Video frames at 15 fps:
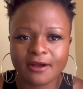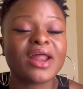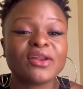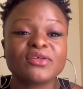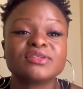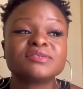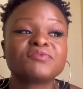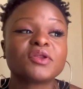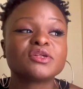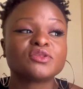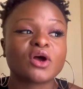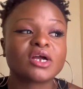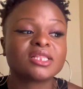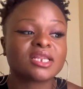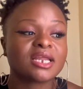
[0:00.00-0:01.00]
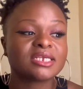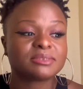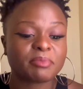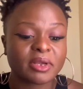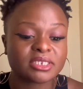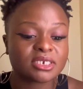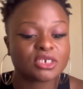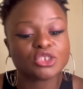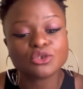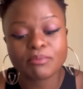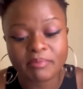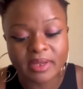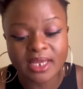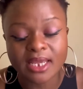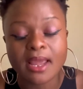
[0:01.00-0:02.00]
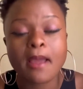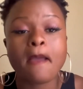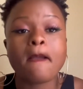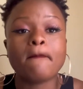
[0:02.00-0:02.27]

I know this video is longer than I expected it to be,